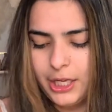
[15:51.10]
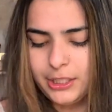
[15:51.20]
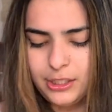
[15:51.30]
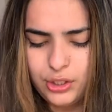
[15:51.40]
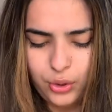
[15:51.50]

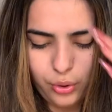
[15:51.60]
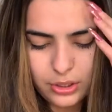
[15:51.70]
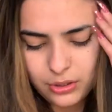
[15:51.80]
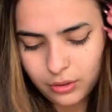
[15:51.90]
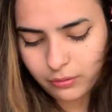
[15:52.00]
This store
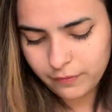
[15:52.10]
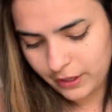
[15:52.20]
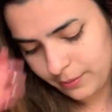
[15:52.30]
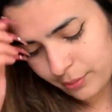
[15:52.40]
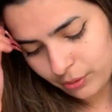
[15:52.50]
is called
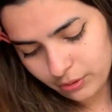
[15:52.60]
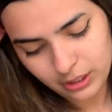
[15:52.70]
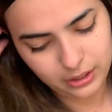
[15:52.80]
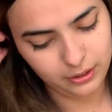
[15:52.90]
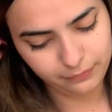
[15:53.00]
Rainbow.
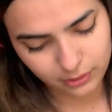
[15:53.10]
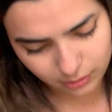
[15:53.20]
I looked.